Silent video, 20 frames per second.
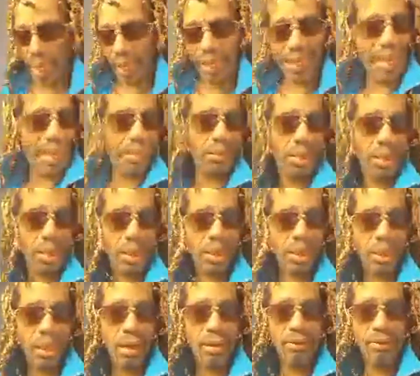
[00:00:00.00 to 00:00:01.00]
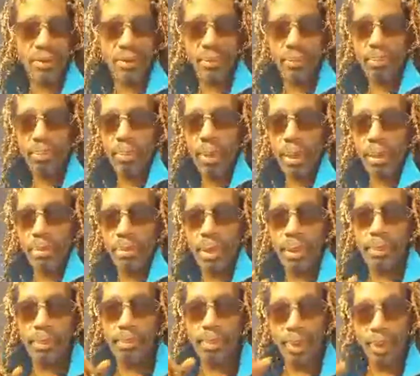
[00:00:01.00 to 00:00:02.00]
accounts and stuff and
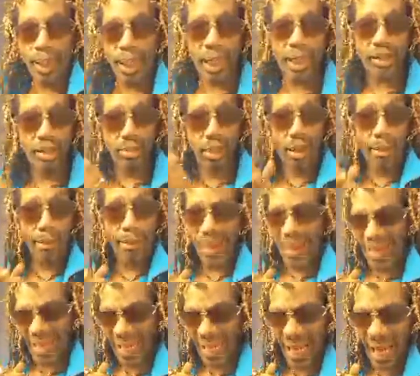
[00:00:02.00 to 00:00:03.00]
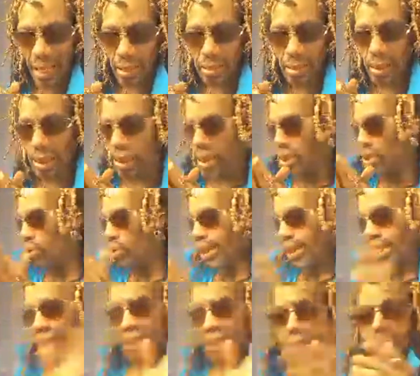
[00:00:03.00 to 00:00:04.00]
breaking into my bank accounts and all
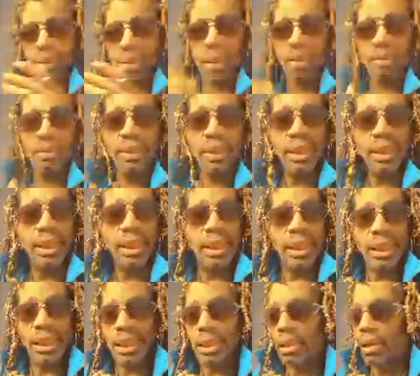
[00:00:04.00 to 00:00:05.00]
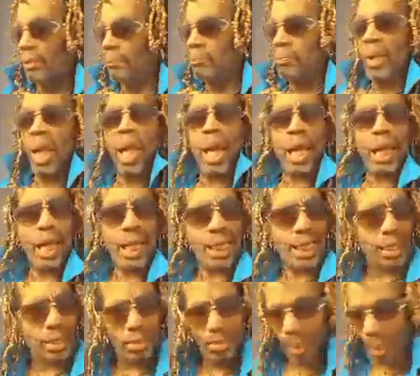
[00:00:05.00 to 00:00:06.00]
that kind of stuff, And I
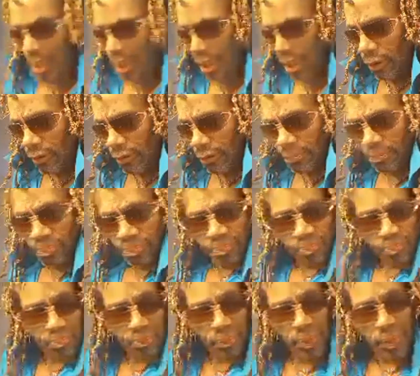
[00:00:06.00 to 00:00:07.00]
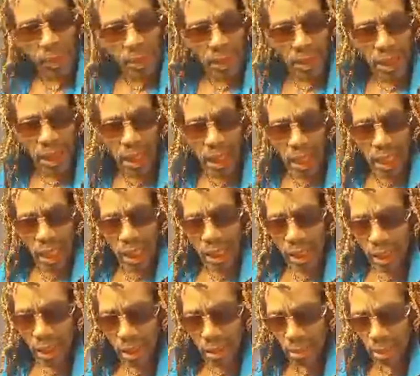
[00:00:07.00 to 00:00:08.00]
said to myself,
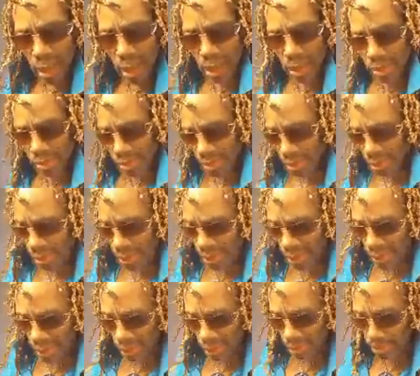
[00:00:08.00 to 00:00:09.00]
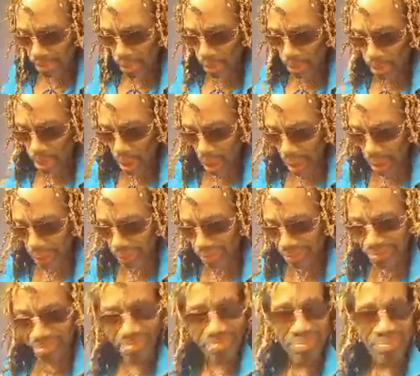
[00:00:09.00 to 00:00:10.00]
Bubula.
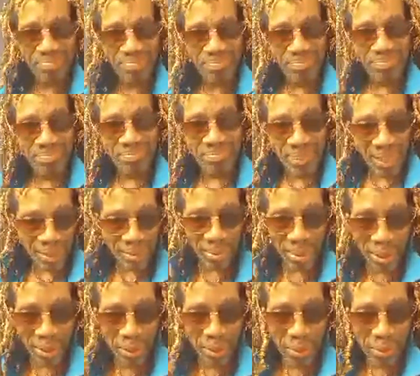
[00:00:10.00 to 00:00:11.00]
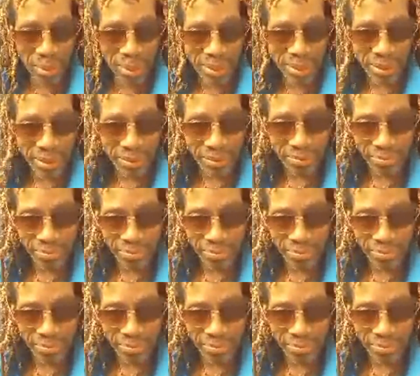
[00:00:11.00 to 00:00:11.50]
That's what I call myself.